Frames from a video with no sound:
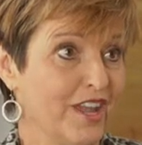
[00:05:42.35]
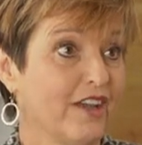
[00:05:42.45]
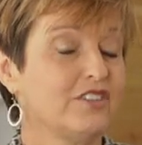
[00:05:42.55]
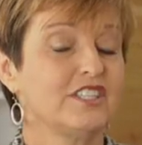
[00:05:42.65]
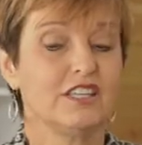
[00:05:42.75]

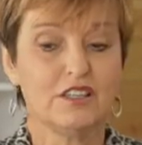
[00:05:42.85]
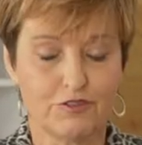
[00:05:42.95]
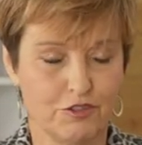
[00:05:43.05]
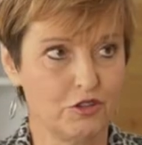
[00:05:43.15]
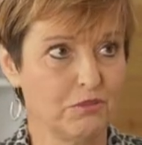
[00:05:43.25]
I've seen the
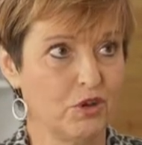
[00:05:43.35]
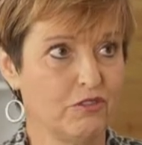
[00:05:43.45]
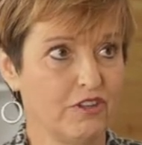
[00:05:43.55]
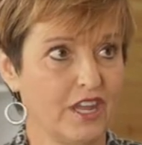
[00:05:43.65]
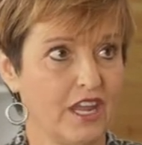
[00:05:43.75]
full
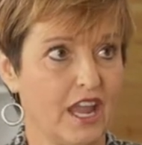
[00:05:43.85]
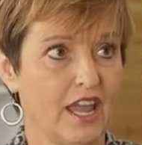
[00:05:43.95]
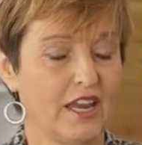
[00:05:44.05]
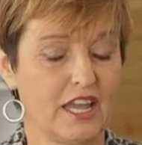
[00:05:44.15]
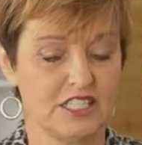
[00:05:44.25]
movie,
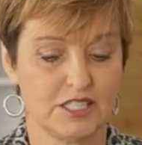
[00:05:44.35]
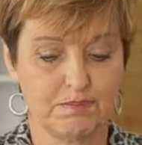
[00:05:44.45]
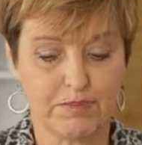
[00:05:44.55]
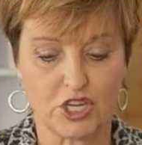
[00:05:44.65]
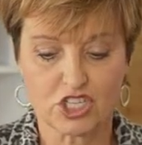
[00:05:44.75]
and
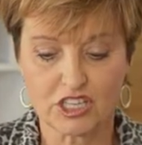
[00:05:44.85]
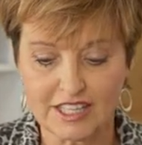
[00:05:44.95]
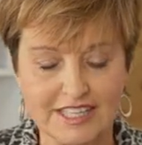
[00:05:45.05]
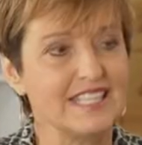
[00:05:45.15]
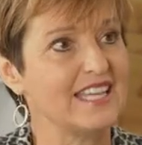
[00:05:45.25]

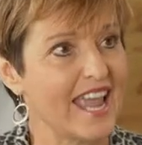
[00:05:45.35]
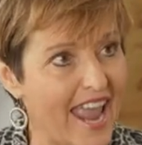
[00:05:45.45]
especially the